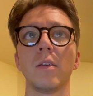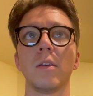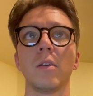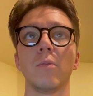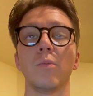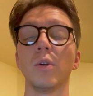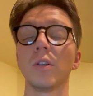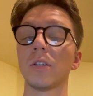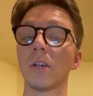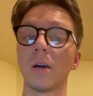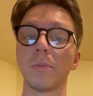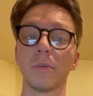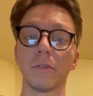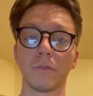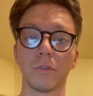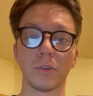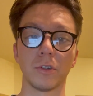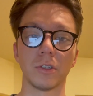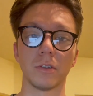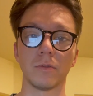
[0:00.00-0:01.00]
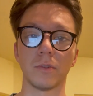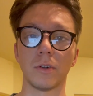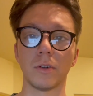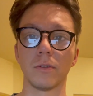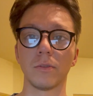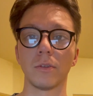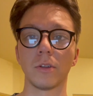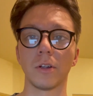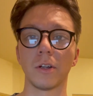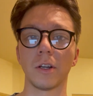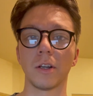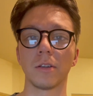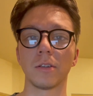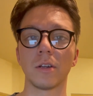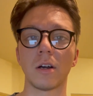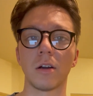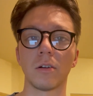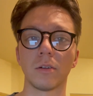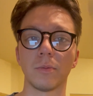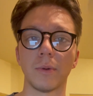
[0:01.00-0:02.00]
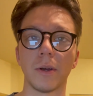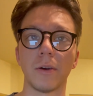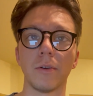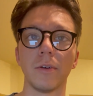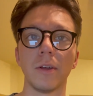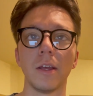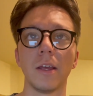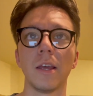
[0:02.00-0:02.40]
what topic first of all they're gonna talk about,